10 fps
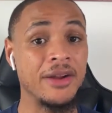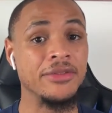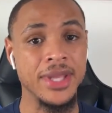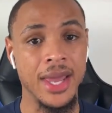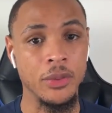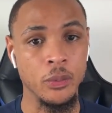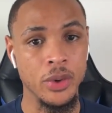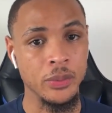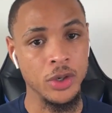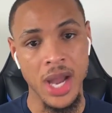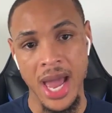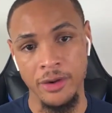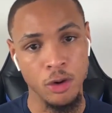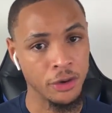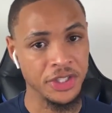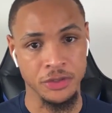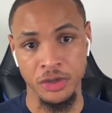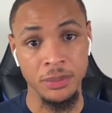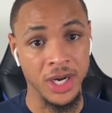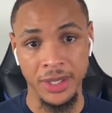of debt when we had all this free
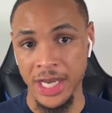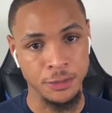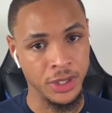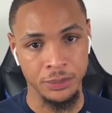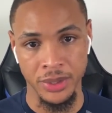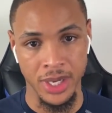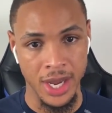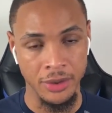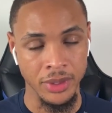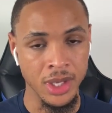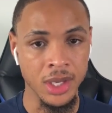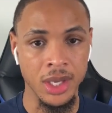money that was being printed out.